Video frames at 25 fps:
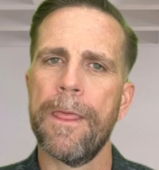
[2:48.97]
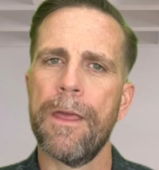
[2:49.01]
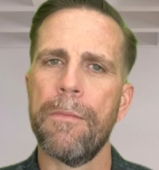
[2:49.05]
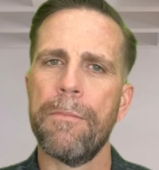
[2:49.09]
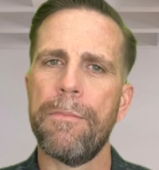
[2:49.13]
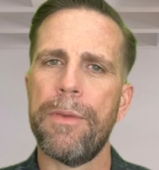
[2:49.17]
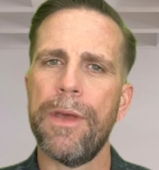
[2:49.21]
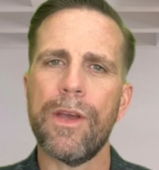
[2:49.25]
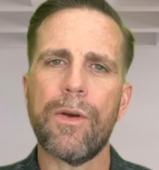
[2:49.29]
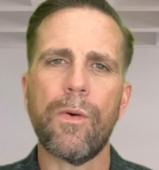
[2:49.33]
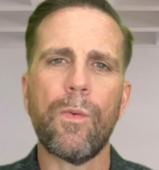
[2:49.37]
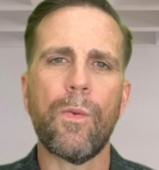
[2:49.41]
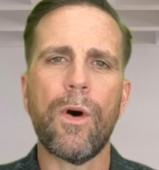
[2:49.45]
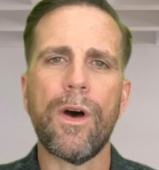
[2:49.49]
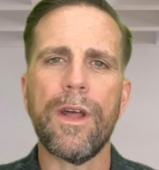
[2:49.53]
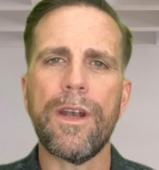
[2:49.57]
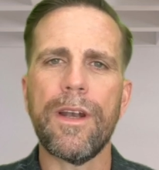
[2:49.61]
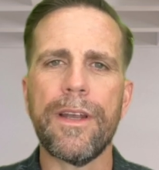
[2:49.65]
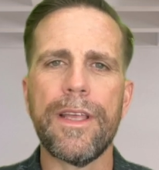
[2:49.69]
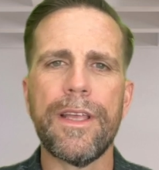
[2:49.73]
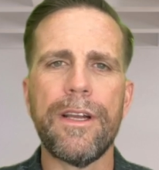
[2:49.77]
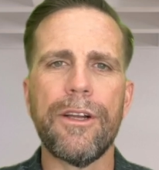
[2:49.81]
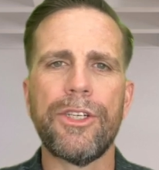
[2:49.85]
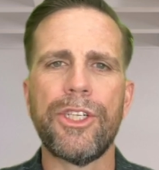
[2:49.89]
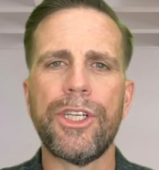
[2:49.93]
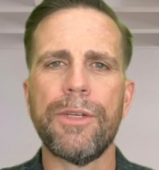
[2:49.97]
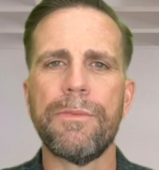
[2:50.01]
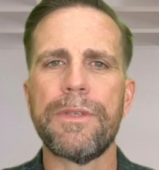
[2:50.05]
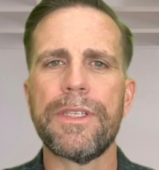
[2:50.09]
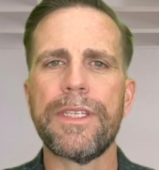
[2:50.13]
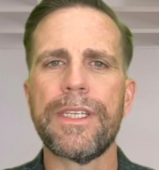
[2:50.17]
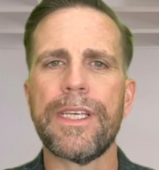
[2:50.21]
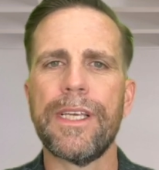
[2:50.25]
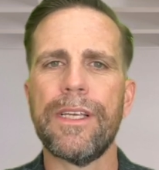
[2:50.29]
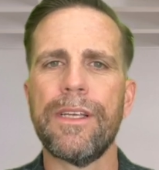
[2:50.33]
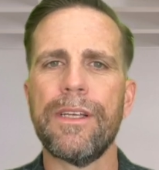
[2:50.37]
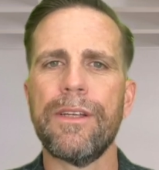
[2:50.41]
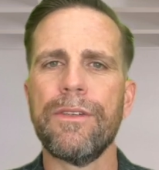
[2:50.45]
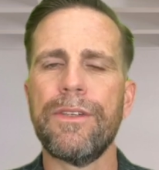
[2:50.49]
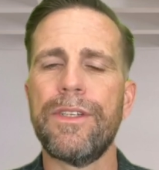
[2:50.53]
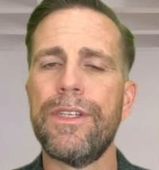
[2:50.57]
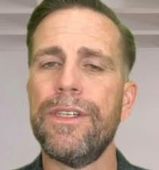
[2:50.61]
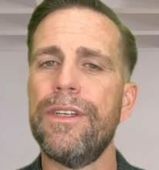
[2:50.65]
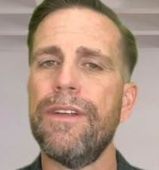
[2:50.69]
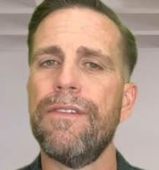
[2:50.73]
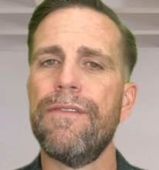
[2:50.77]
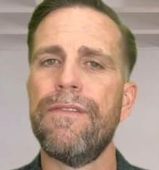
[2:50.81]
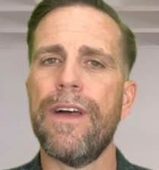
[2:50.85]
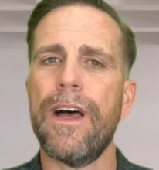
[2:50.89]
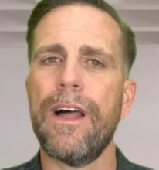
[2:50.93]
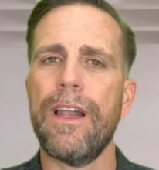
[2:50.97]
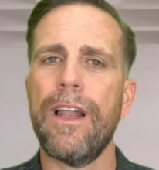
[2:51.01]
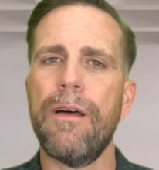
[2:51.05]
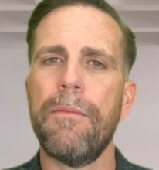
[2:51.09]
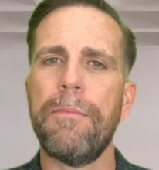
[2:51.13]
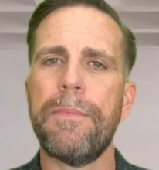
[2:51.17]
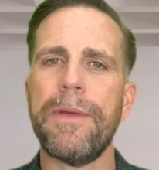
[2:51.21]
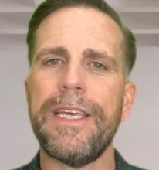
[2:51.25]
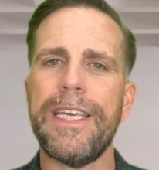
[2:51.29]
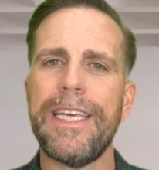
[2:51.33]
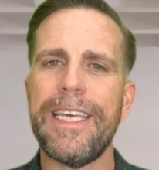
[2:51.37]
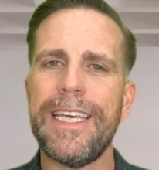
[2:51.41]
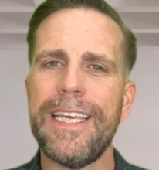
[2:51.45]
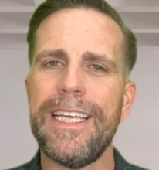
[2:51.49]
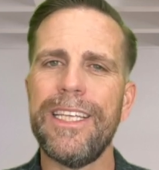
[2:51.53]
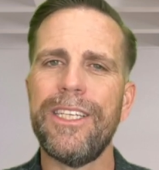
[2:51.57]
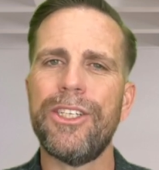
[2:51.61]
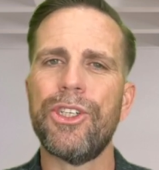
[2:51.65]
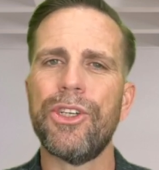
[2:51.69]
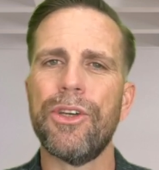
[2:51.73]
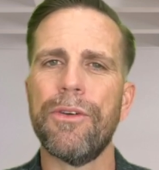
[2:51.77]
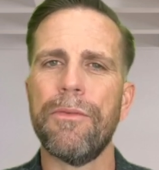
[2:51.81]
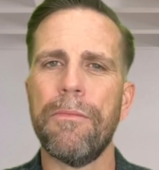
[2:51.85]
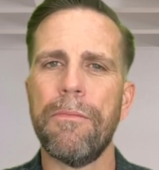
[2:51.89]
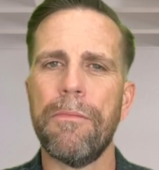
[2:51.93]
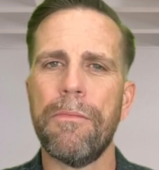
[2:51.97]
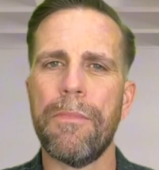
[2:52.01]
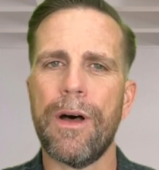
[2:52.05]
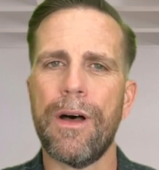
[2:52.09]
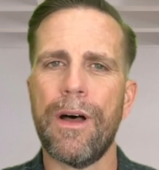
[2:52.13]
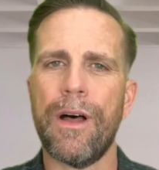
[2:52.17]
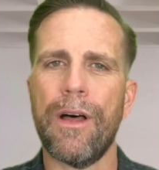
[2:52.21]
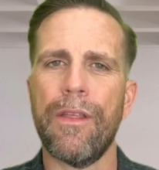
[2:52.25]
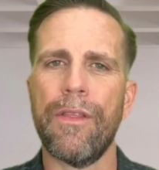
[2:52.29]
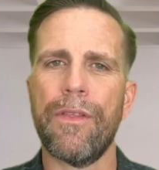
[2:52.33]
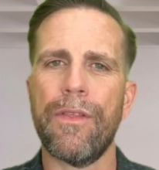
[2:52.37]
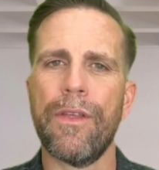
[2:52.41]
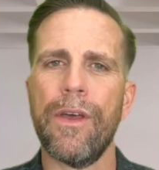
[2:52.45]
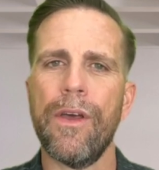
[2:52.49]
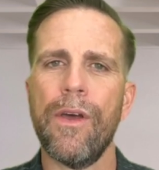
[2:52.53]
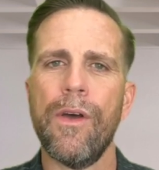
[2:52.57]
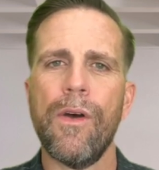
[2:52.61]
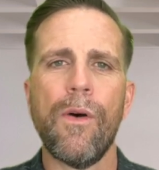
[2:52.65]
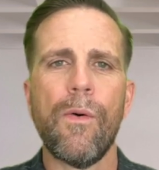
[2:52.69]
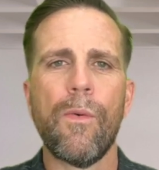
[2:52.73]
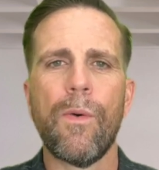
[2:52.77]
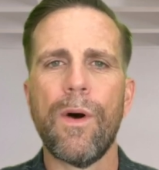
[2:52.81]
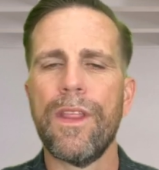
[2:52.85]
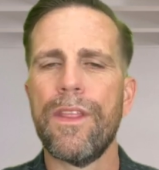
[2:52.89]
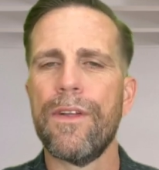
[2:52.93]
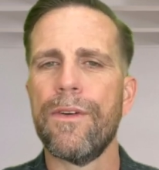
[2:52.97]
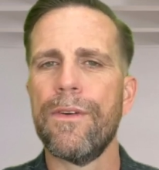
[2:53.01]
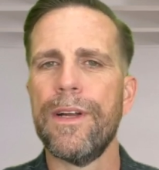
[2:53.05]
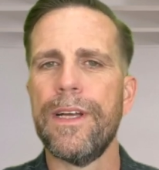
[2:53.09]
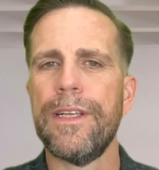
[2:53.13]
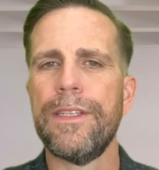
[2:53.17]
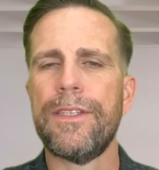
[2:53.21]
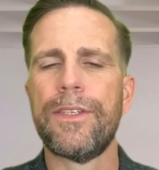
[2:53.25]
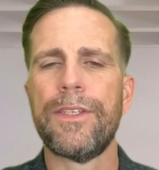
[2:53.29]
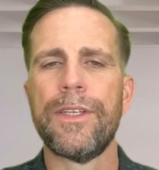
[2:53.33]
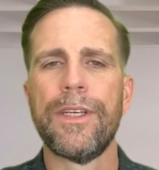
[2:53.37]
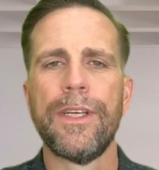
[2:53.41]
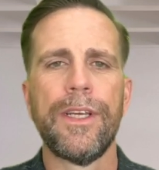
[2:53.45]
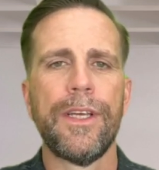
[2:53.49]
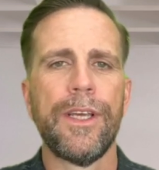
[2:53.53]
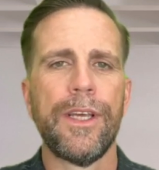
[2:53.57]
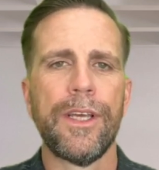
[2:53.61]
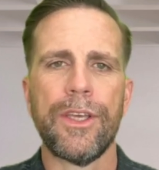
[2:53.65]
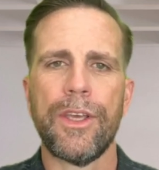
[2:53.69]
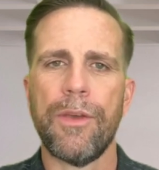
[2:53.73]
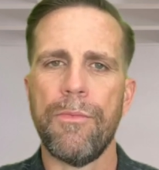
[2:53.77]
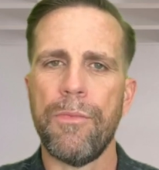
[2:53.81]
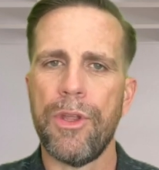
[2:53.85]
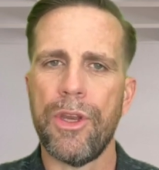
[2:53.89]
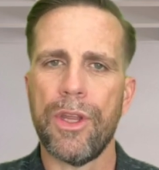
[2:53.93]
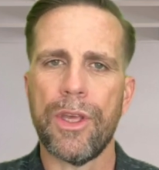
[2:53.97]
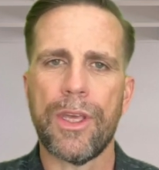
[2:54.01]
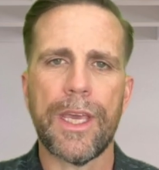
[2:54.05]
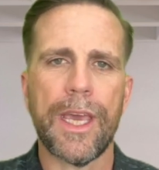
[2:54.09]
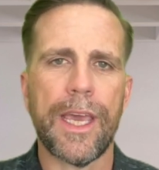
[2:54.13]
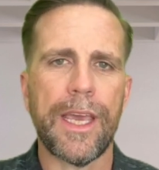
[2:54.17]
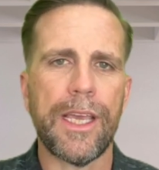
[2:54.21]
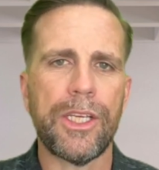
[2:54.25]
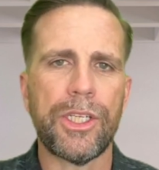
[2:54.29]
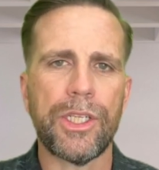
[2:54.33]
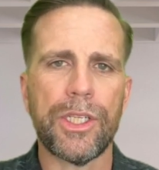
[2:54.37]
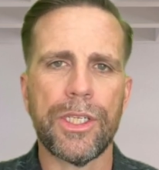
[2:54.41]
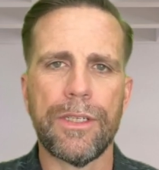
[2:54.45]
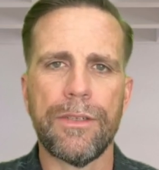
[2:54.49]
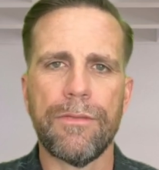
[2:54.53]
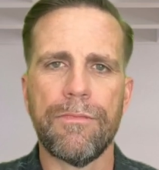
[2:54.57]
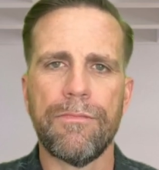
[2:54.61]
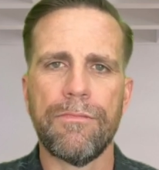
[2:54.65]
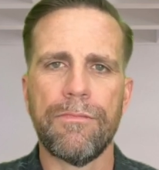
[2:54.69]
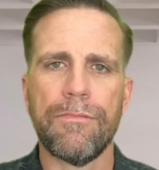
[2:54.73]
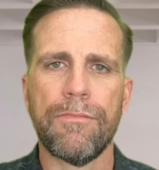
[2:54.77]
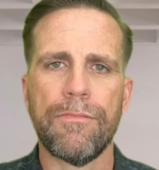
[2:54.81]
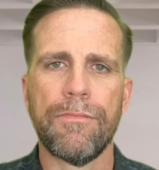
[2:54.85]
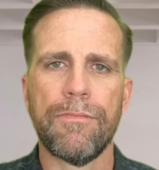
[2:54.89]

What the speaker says: Pick one leadership skill to develop each month, whether it's communication